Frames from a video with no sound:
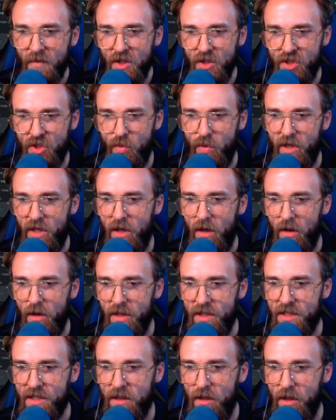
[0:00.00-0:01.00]
so we can at
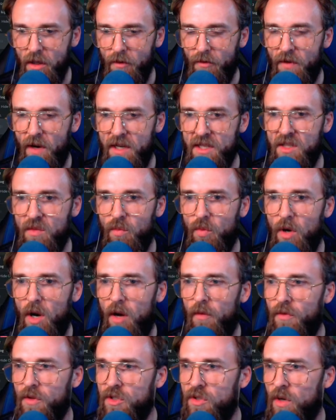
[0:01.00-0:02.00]
least solidify some
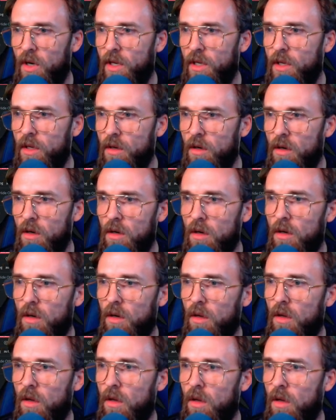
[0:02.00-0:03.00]
profits right here,
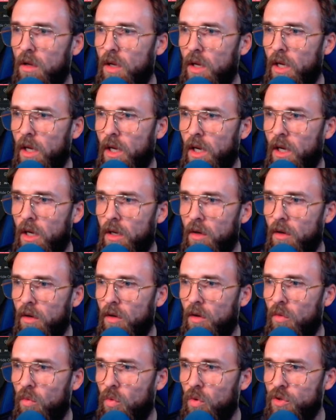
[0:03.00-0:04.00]
and
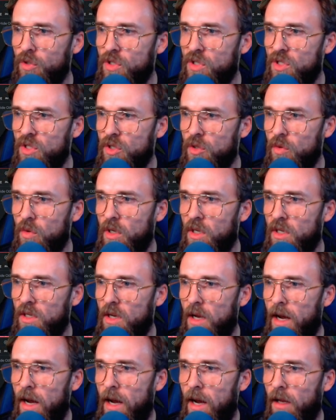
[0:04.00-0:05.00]
uh, we'll just do it
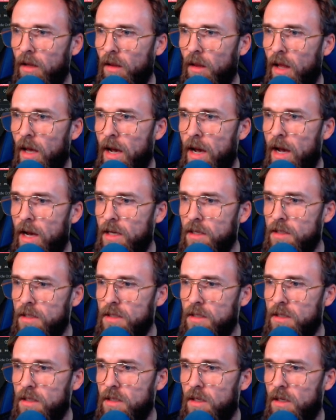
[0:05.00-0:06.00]
at
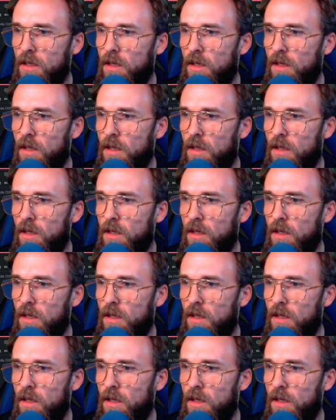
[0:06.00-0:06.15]
last